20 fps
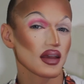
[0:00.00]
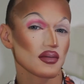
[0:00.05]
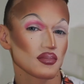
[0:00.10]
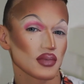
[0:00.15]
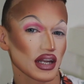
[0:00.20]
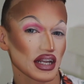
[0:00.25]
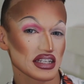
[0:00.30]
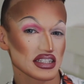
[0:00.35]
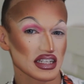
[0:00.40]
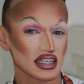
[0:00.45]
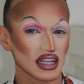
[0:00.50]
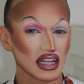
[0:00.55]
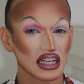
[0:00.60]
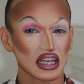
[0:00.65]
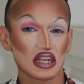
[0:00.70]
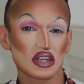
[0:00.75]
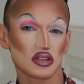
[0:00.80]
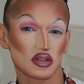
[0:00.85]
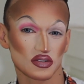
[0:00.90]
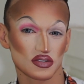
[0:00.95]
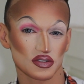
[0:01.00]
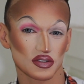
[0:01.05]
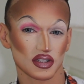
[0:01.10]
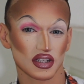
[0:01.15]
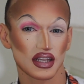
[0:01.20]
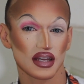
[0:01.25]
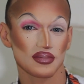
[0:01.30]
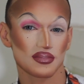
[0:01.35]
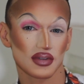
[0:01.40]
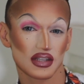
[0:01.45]
But I did like a neutral
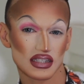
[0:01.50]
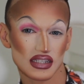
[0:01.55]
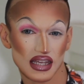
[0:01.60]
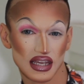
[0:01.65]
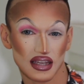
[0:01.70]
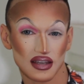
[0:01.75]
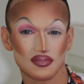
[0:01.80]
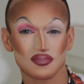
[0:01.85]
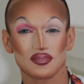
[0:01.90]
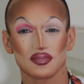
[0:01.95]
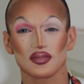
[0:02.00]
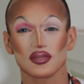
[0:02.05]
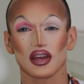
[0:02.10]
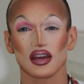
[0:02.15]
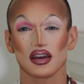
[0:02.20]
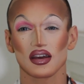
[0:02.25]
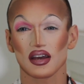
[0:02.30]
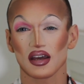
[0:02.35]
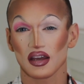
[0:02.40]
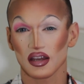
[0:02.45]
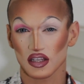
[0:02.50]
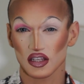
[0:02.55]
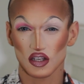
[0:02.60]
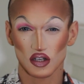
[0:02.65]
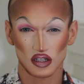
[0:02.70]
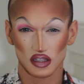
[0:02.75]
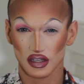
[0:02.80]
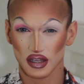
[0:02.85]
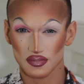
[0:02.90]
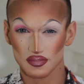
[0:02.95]
lip. It's like uh,
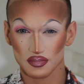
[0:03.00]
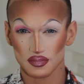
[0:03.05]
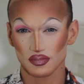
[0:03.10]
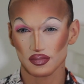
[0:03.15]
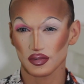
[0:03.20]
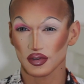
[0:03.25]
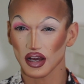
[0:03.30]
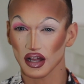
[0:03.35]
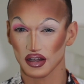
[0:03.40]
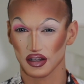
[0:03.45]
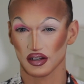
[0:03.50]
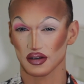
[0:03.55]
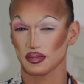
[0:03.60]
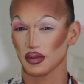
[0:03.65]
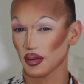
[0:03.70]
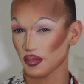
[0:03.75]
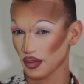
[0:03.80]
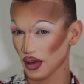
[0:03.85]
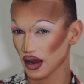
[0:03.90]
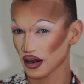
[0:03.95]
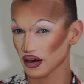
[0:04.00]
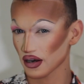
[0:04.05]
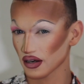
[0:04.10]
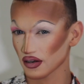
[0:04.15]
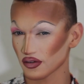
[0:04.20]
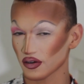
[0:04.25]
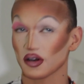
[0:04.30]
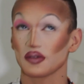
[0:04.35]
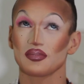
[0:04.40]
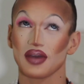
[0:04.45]
your lip color but
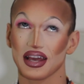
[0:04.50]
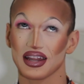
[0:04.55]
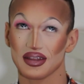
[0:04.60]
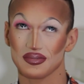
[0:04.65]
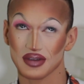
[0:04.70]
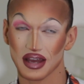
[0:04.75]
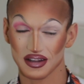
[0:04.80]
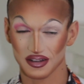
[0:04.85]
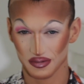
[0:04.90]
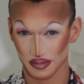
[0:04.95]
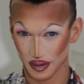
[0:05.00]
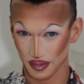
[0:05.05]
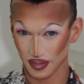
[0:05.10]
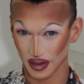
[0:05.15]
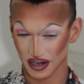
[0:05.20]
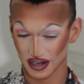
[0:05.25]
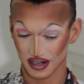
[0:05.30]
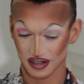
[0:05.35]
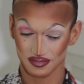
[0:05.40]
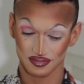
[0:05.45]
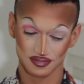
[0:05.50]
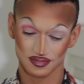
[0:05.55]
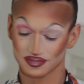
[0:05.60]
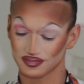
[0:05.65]
better or my lip color but better.